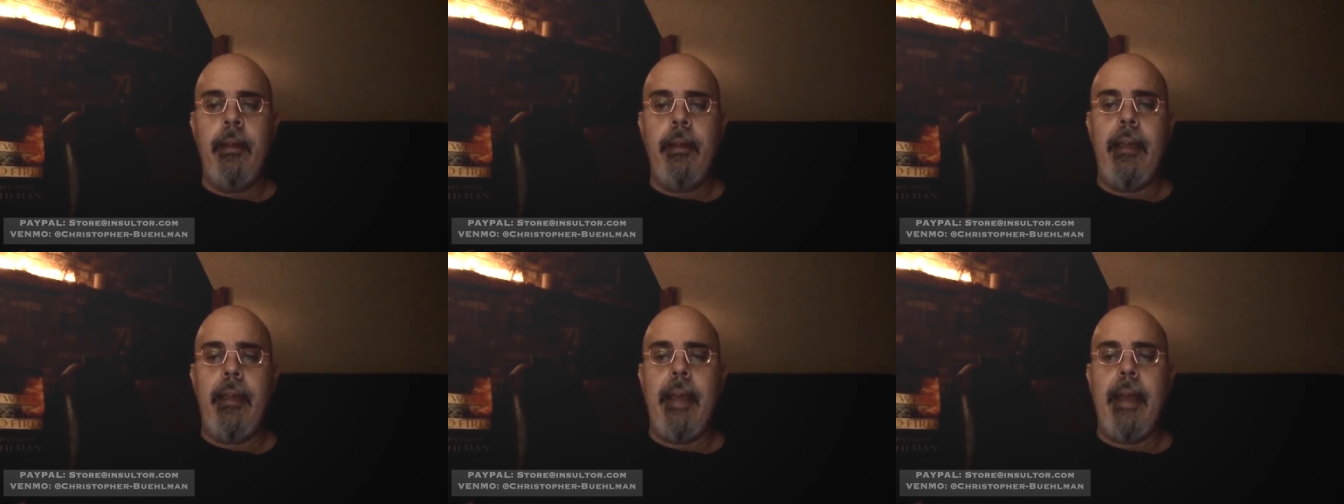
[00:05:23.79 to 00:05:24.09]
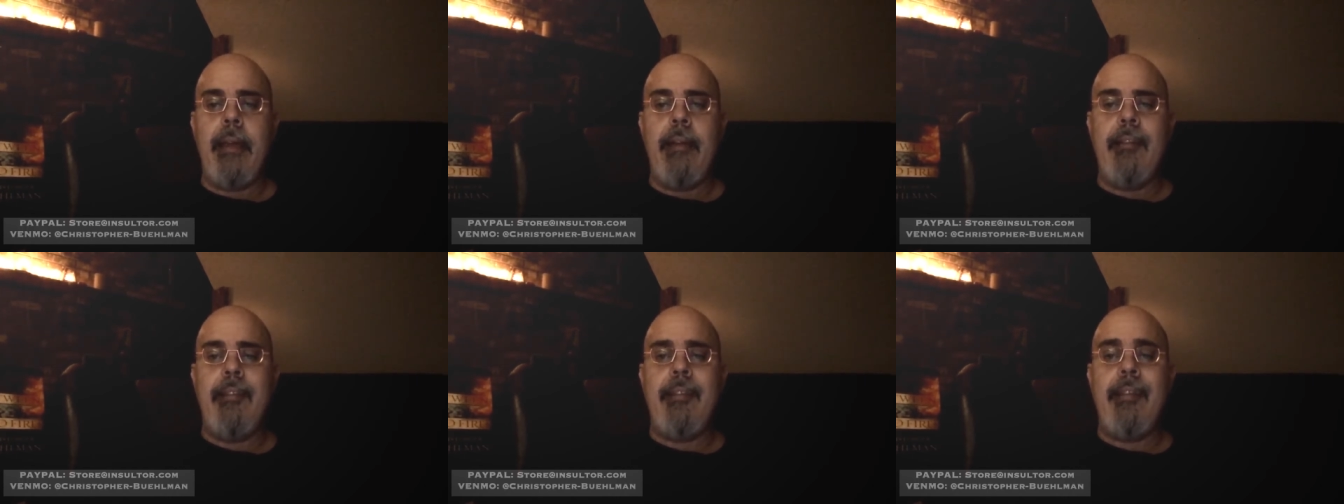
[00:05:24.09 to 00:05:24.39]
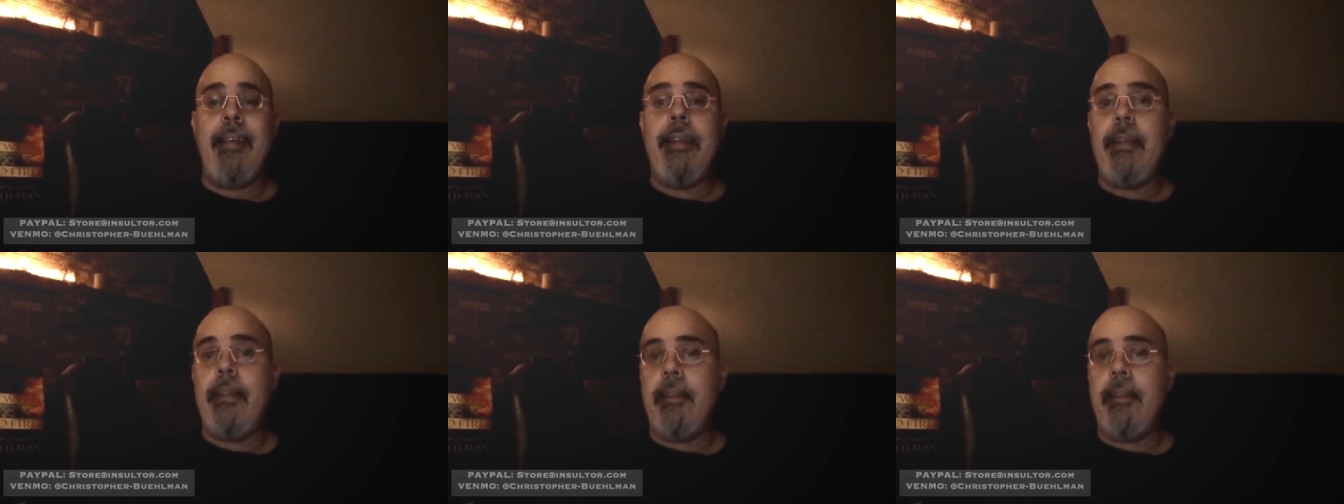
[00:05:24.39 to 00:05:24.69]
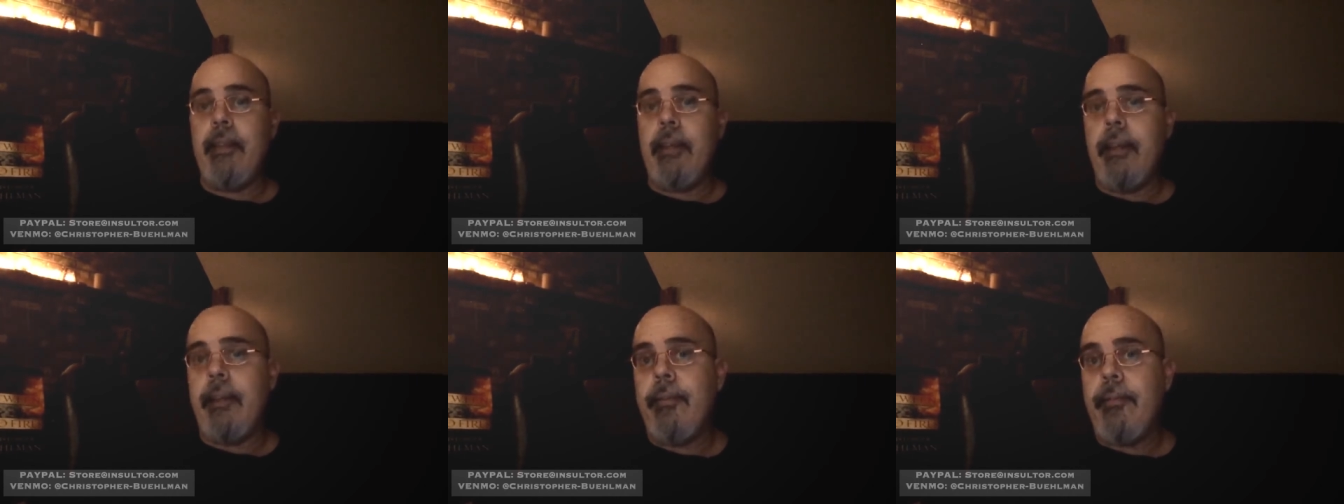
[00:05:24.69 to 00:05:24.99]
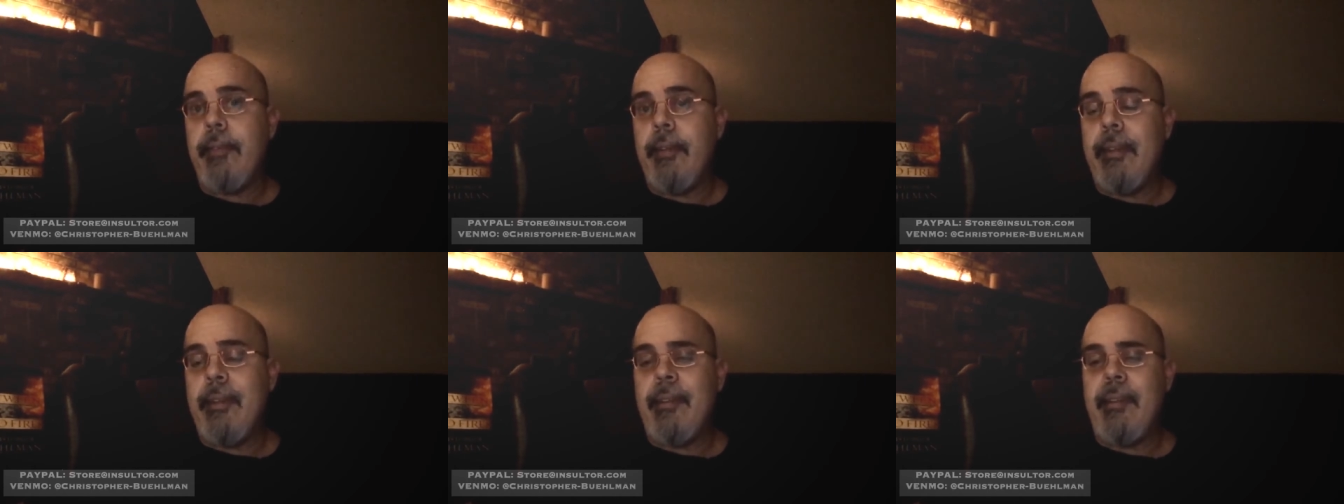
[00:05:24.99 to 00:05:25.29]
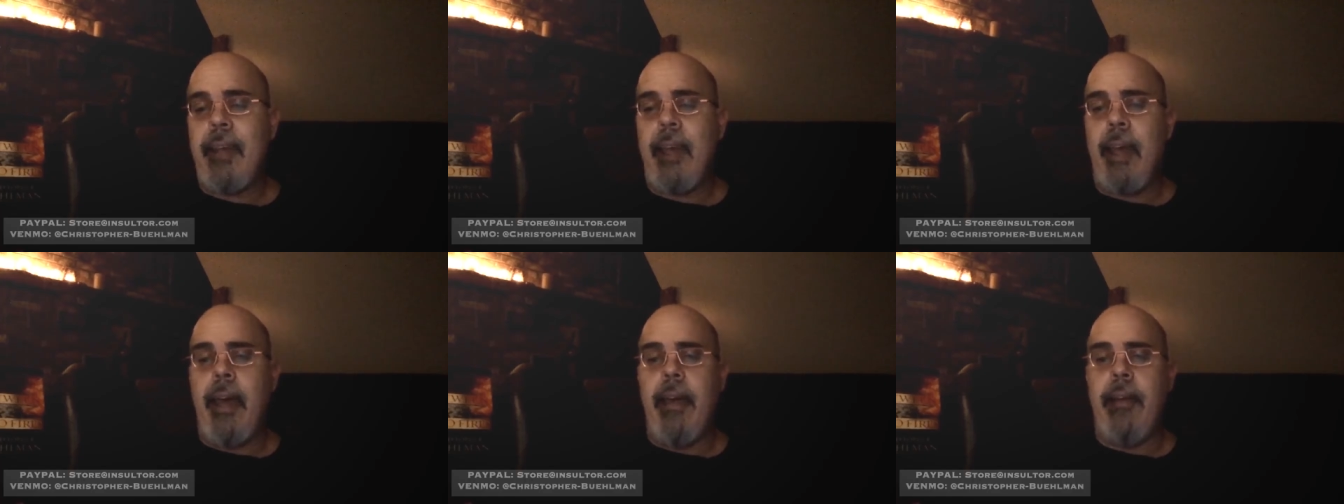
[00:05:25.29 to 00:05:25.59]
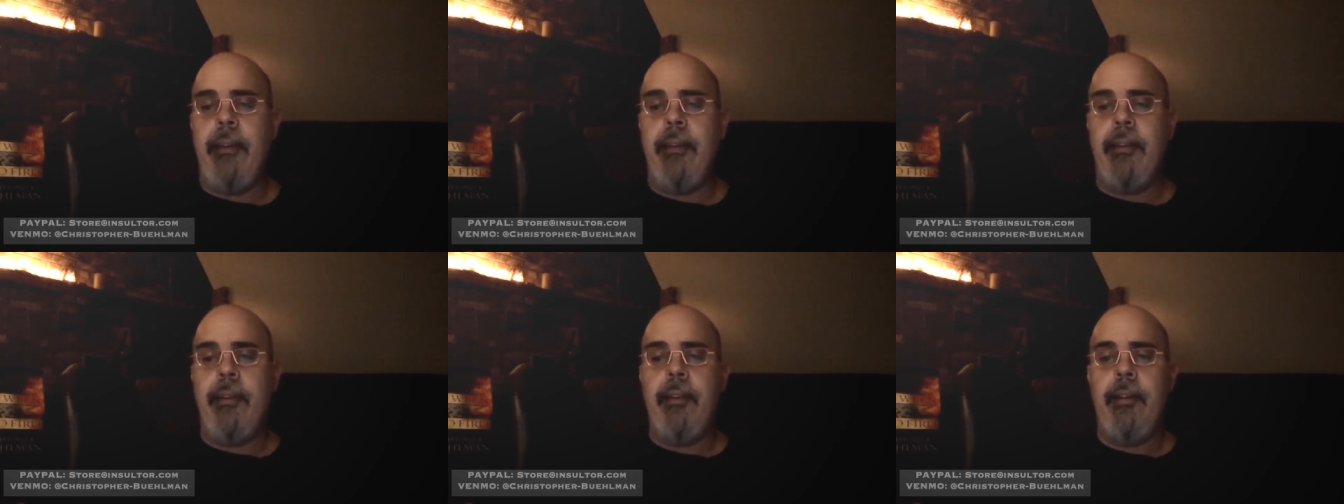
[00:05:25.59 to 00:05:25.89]
He had his eating knife in his
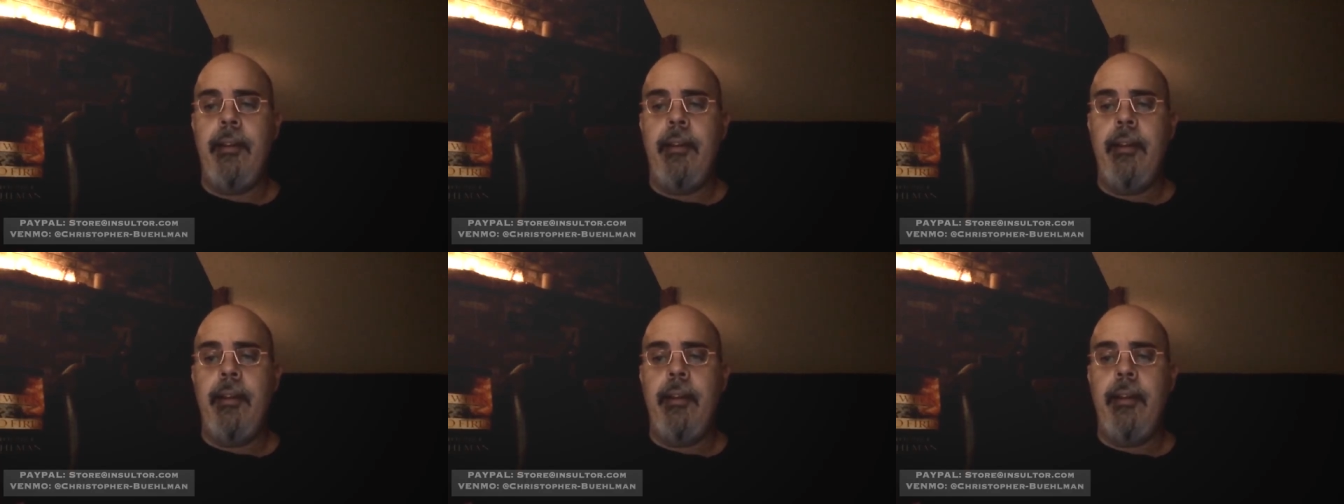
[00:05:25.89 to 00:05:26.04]
hand,